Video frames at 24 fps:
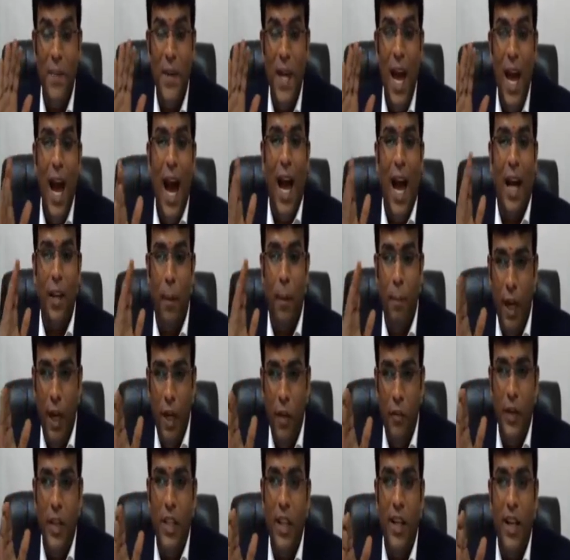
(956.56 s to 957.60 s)
And the
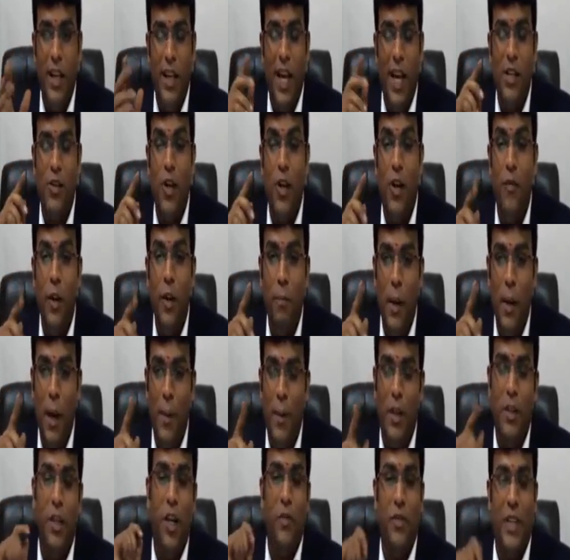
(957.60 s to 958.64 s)
benefit in the case of with
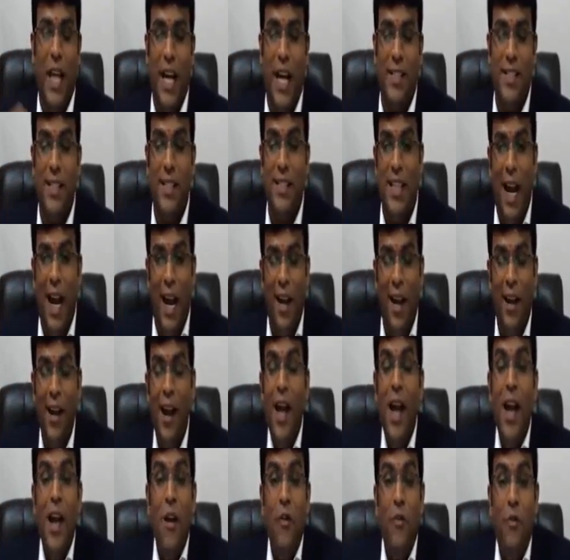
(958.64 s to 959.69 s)
payment of tax is that
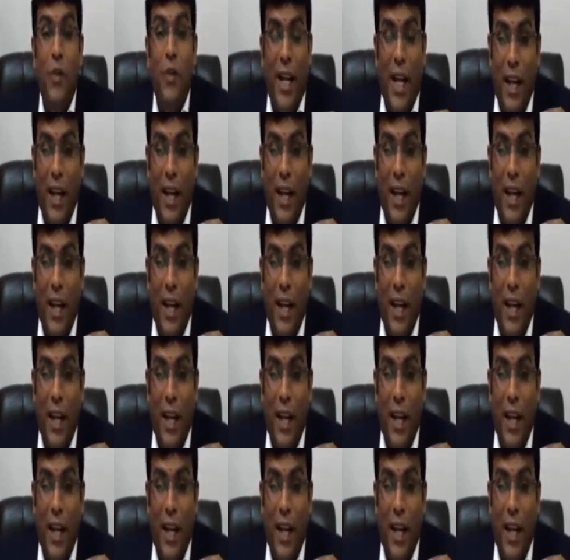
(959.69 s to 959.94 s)
we can